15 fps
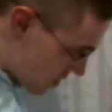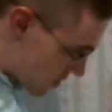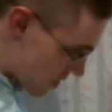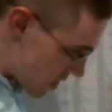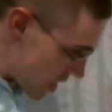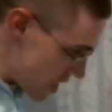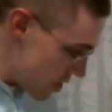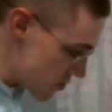
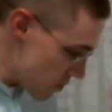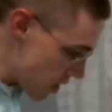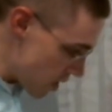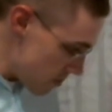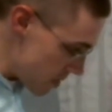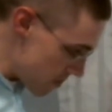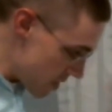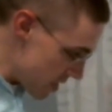Okay, here's what I
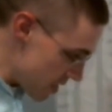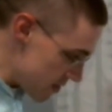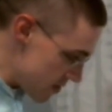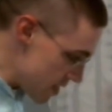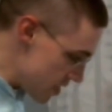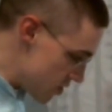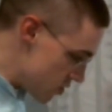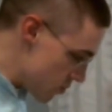mean by this.
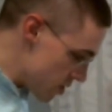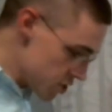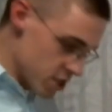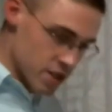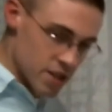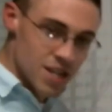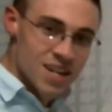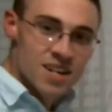Intuition.
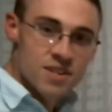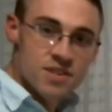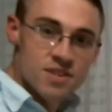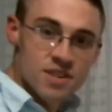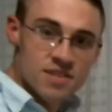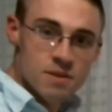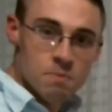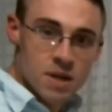
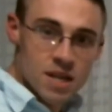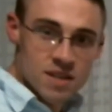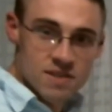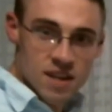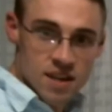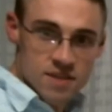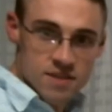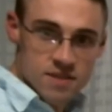Does it make
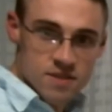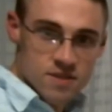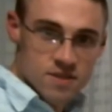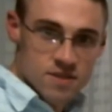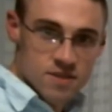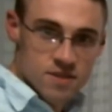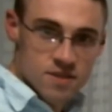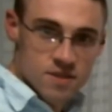sense?
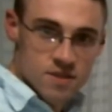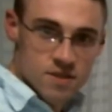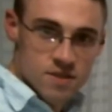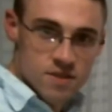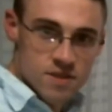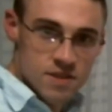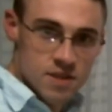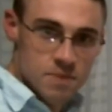
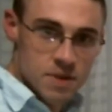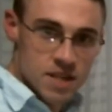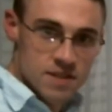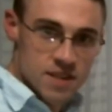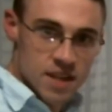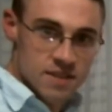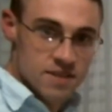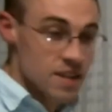Does it make
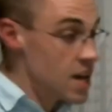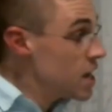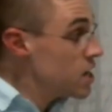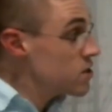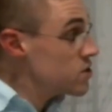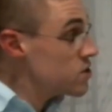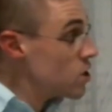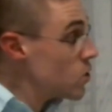sense?
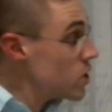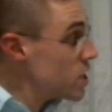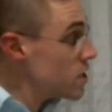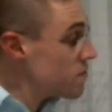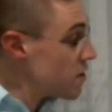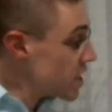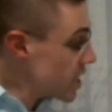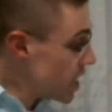So if
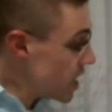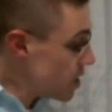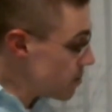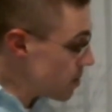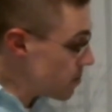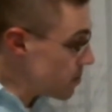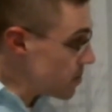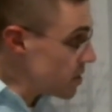I came
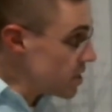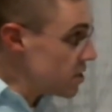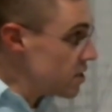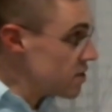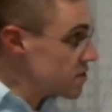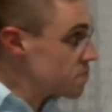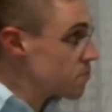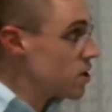up in
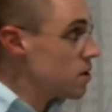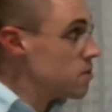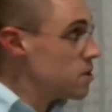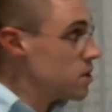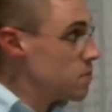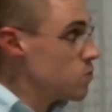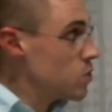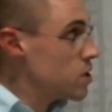this
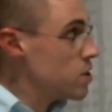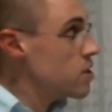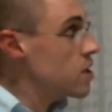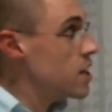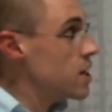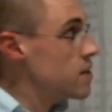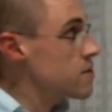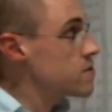problem with an
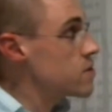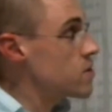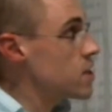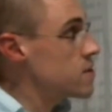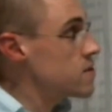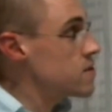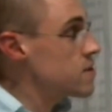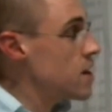answer
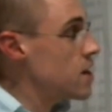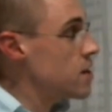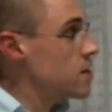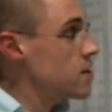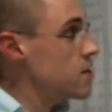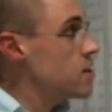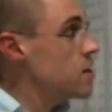that said,